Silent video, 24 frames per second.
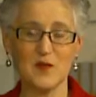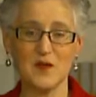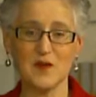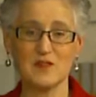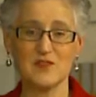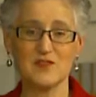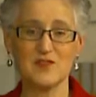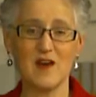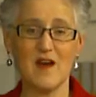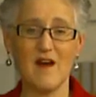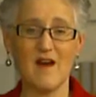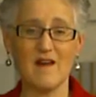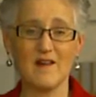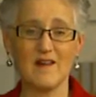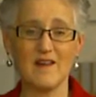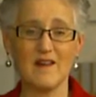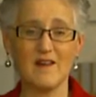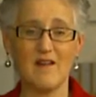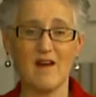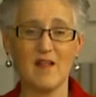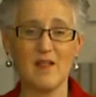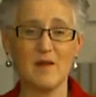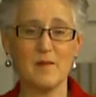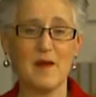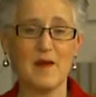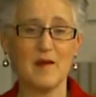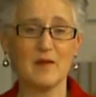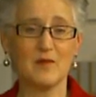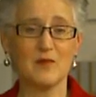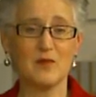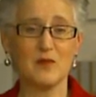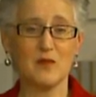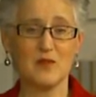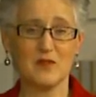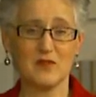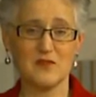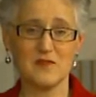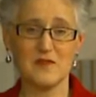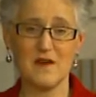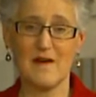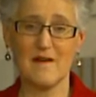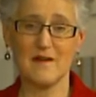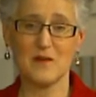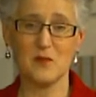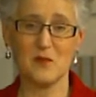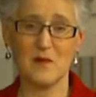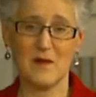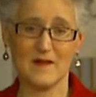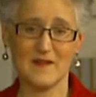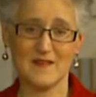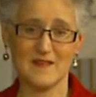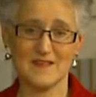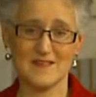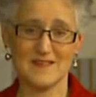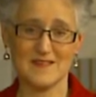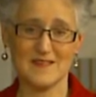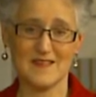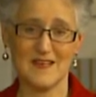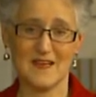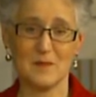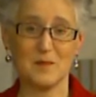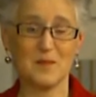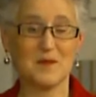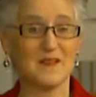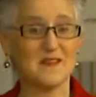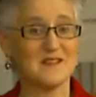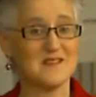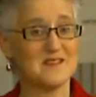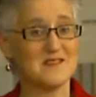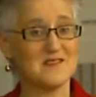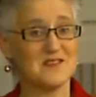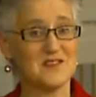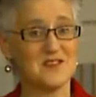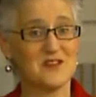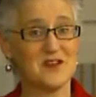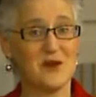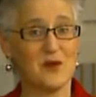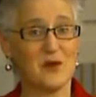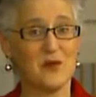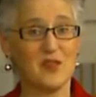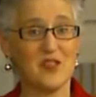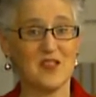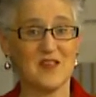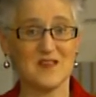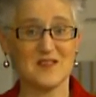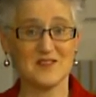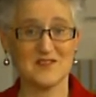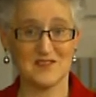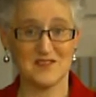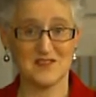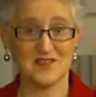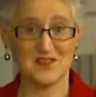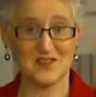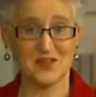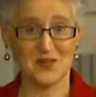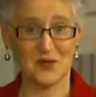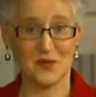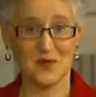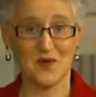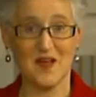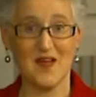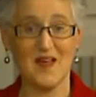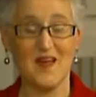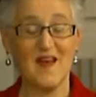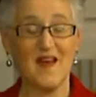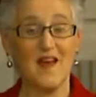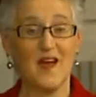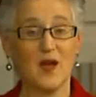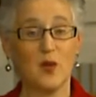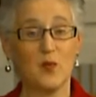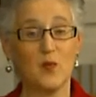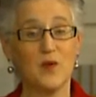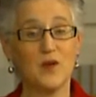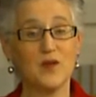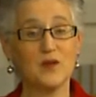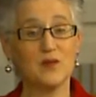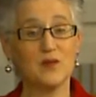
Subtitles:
We're talking all about North Tonawanda today, places to go, things to do. And one